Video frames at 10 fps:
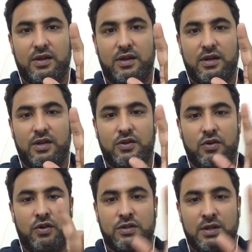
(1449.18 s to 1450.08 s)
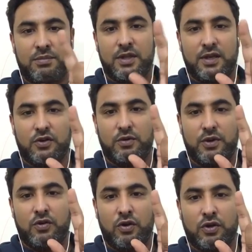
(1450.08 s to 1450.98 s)
It should not be something that
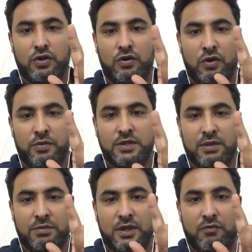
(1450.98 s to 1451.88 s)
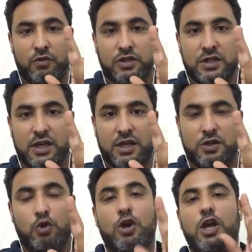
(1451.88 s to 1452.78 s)
would scare
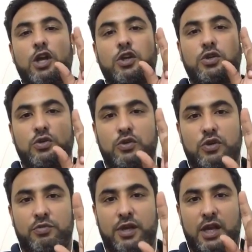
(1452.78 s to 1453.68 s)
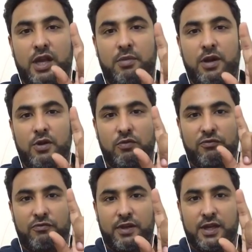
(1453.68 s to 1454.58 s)
you. You should be able to
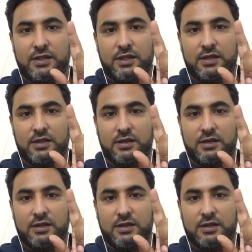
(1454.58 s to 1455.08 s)
face it.